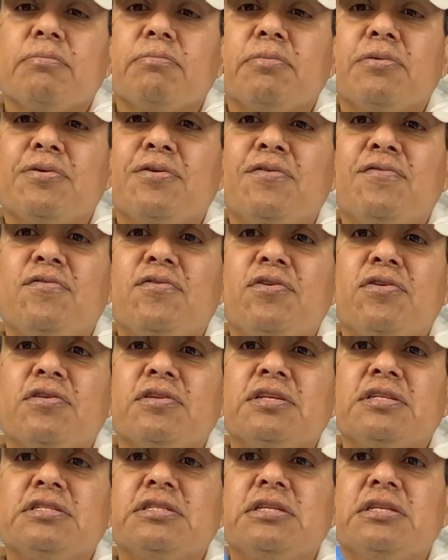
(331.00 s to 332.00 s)
But overall,
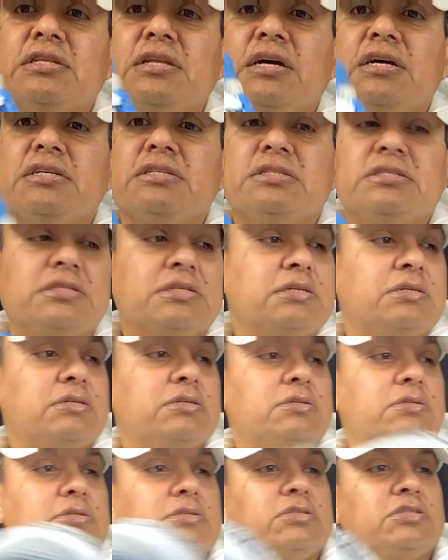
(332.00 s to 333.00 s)
this is a nice
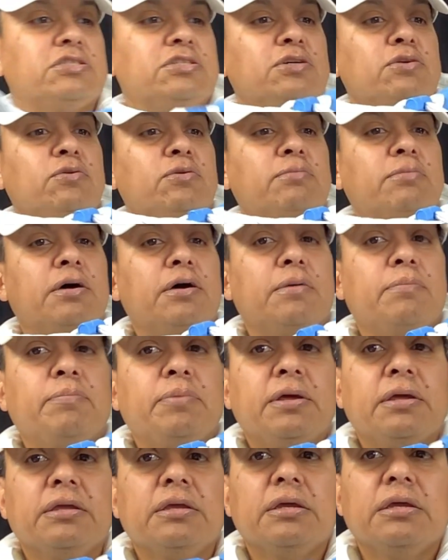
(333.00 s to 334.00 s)
shoe in my
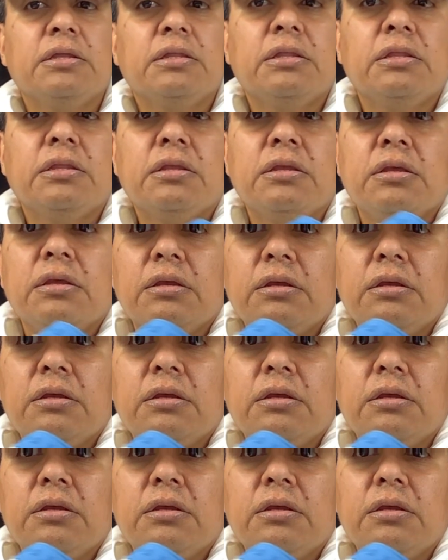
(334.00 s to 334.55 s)
opinion.